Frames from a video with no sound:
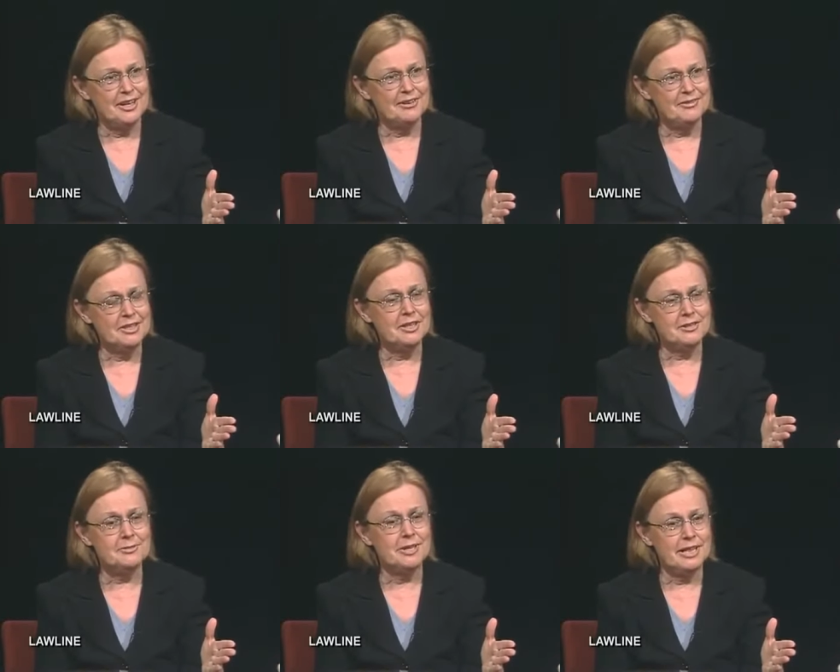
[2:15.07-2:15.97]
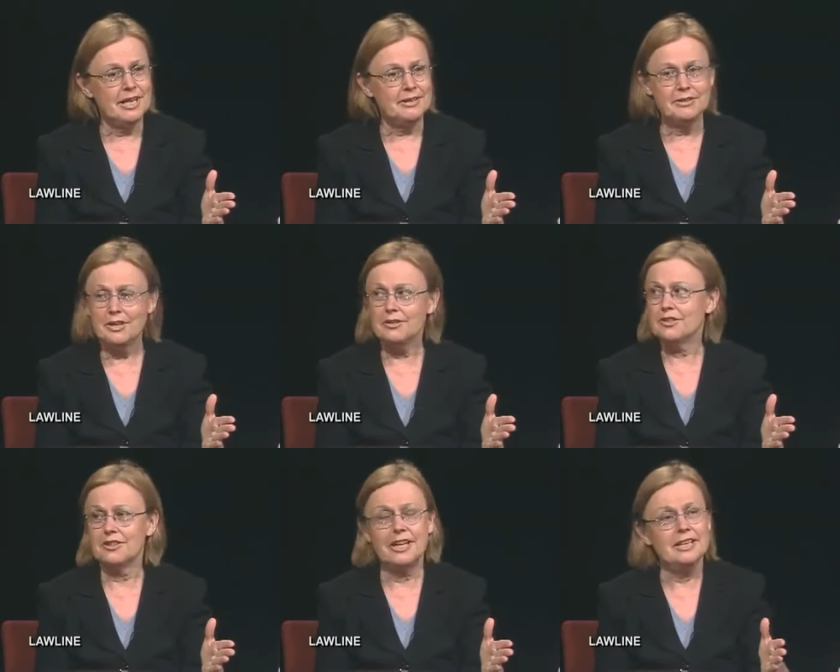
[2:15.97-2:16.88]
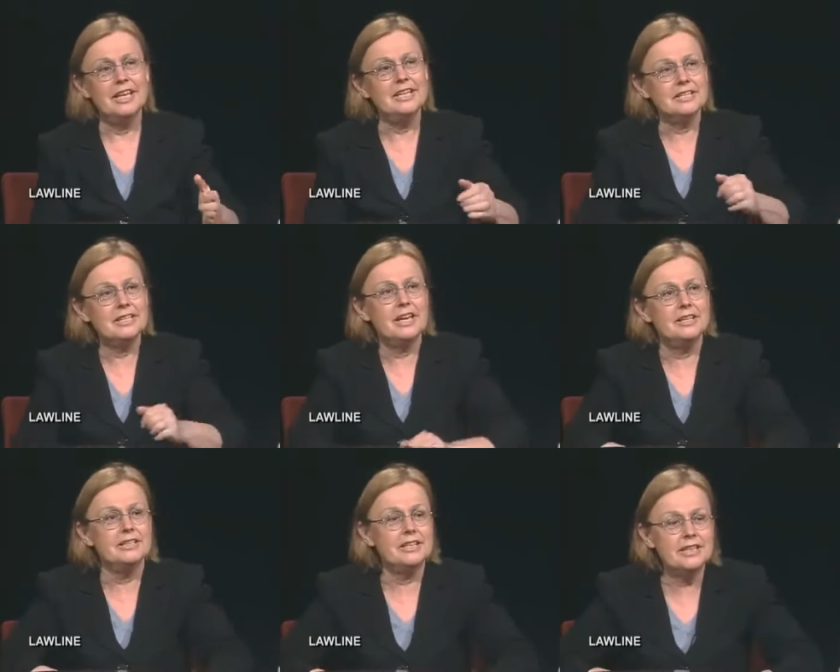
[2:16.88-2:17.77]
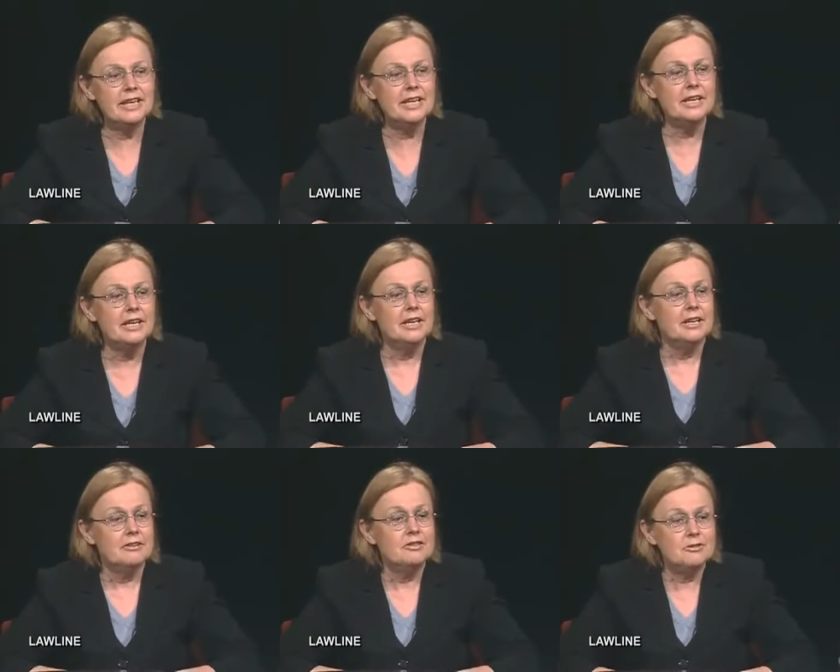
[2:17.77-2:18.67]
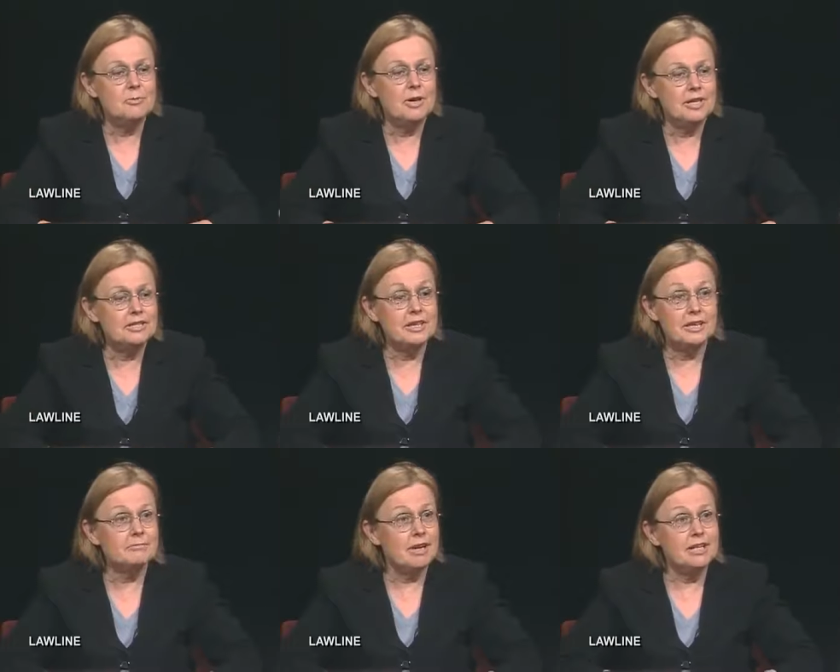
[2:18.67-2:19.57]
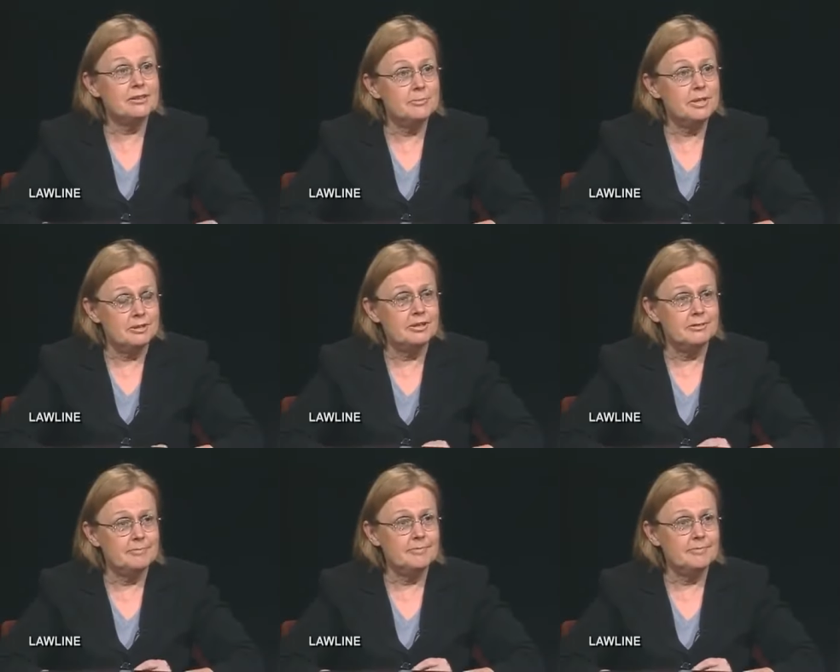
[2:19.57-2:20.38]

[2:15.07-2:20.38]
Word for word: of industrial agriculture. And they decided that they just wanted uh, regular milk.